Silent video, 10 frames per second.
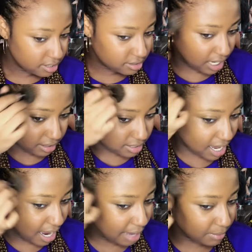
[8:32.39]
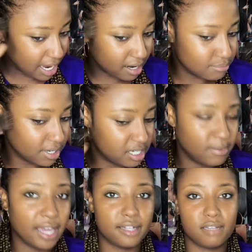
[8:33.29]
take the time to kind of brush it
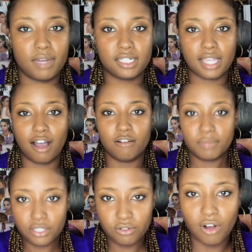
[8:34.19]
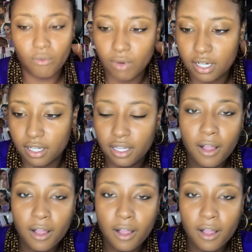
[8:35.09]
back into my scalp. But you don't want to